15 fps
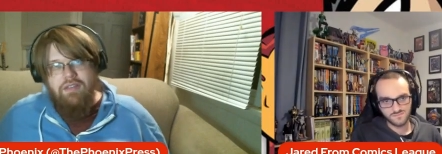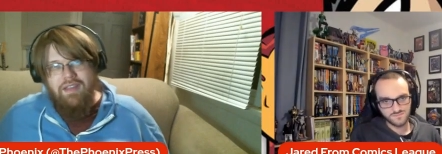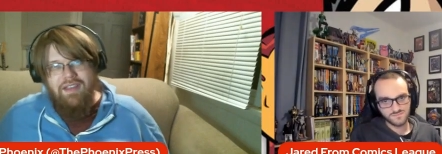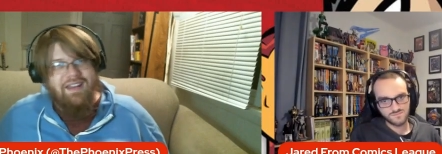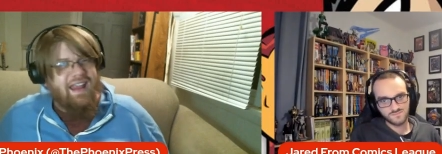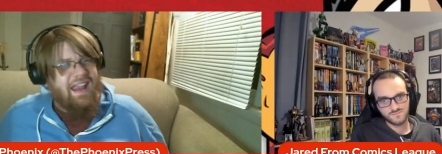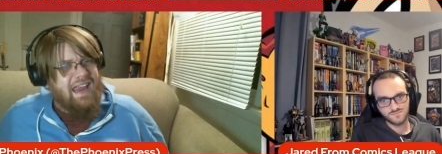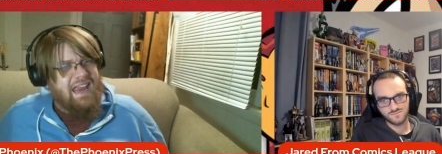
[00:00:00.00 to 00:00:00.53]

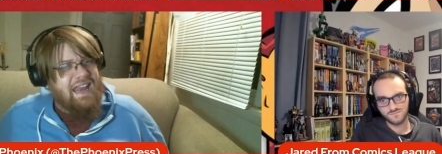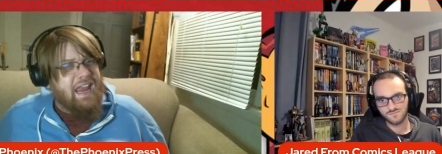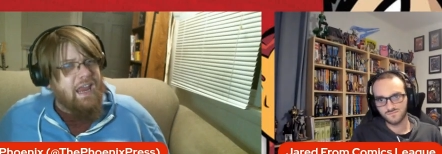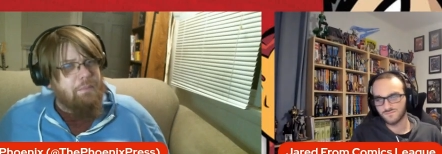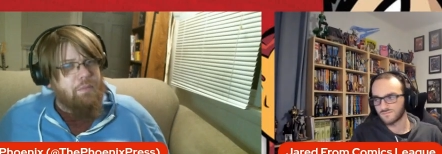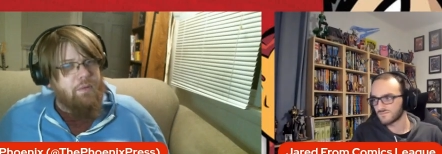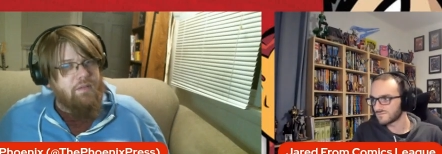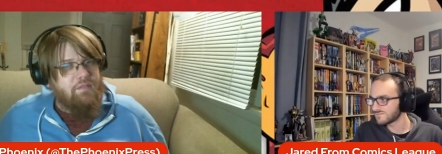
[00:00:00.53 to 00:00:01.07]
Speaker 1: like an eight,
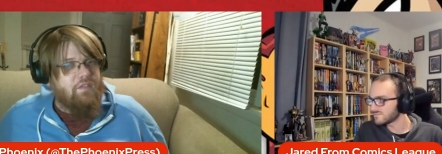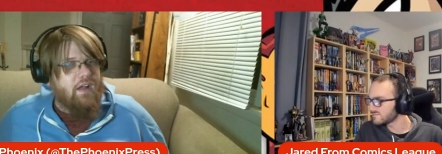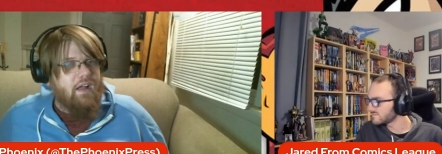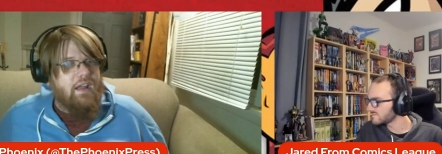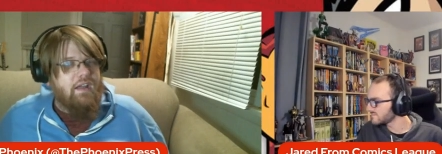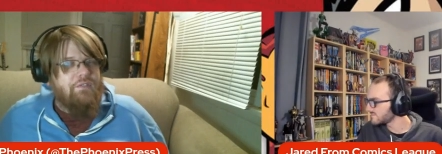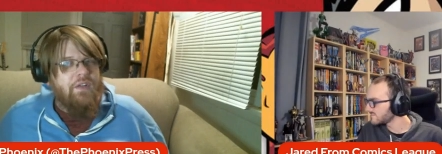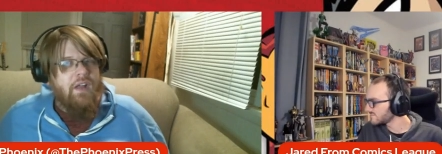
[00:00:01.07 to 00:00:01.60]
eight point
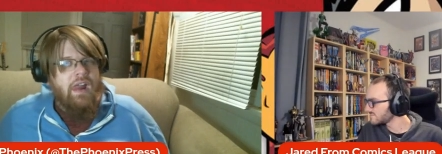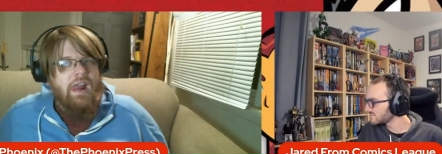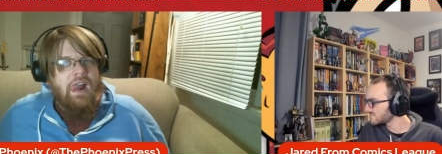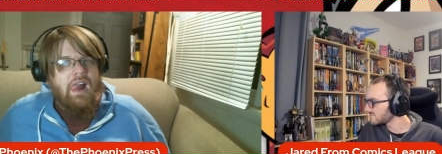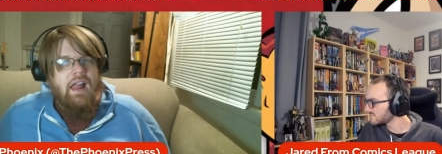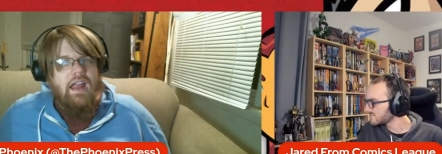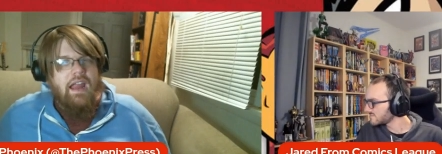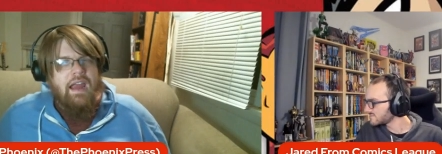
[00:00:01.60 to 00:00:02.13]
five.
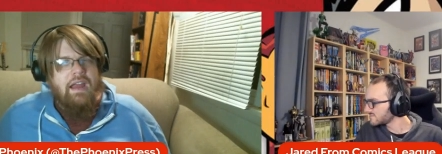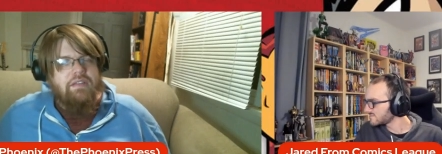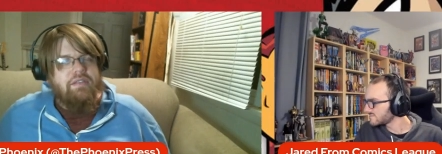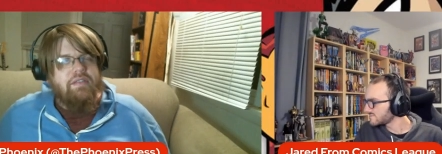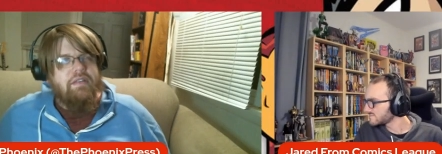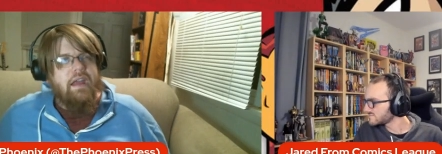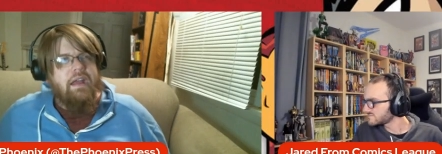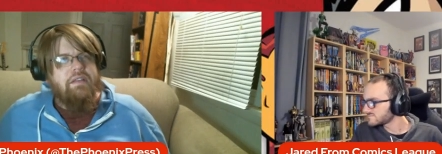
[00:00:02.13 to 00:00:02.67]

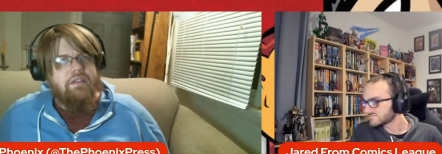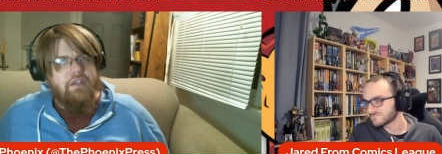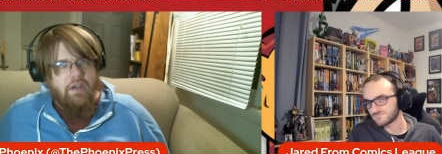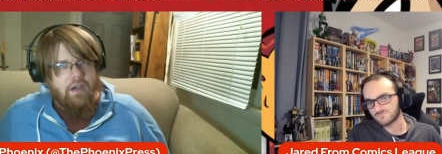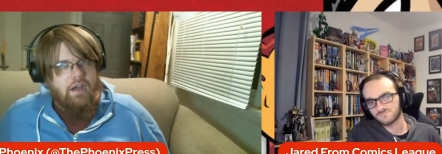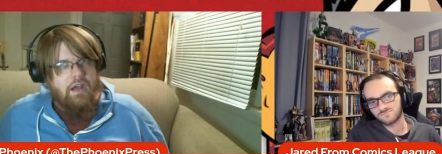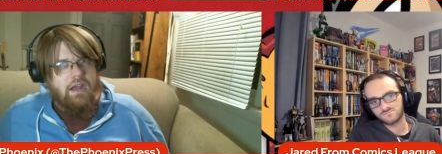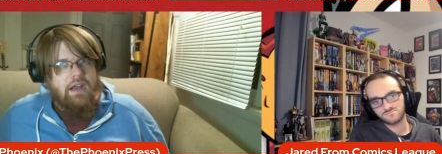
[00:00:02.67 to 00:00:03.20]
It's it's
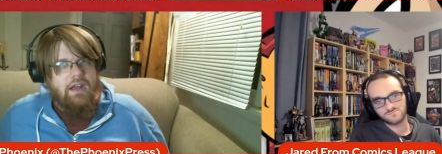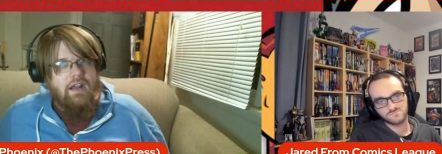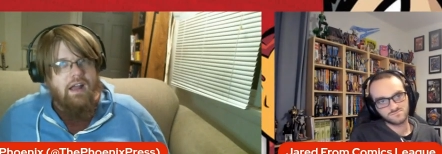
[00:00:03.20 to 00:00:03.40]
good.